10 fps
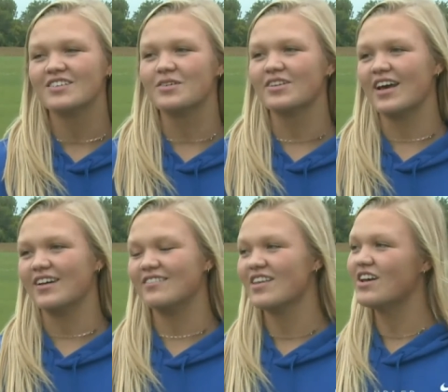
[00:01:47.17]
So like
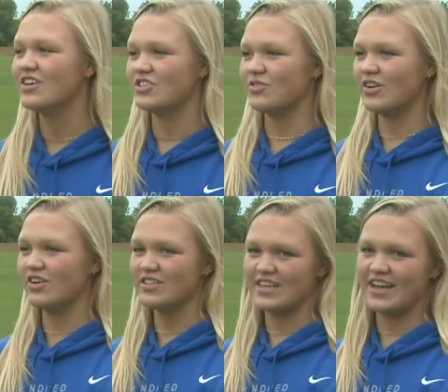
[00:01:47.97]
showing
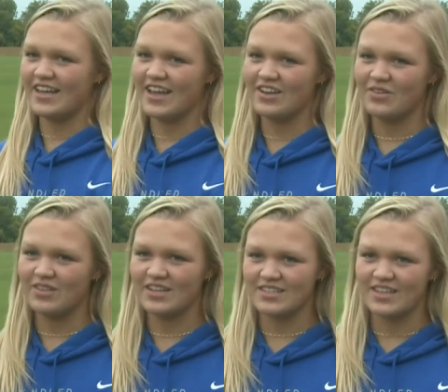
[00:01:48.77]
girls that I can do
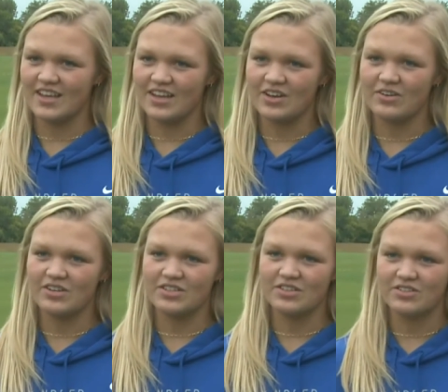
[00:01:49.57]
this and they can do
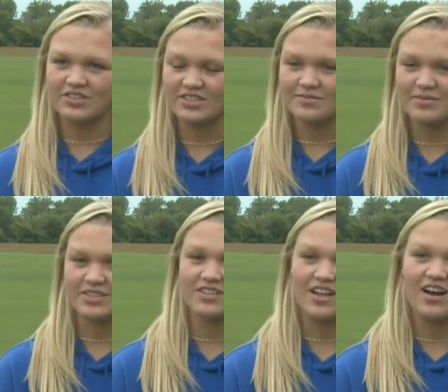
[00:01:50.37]
it too, it just means a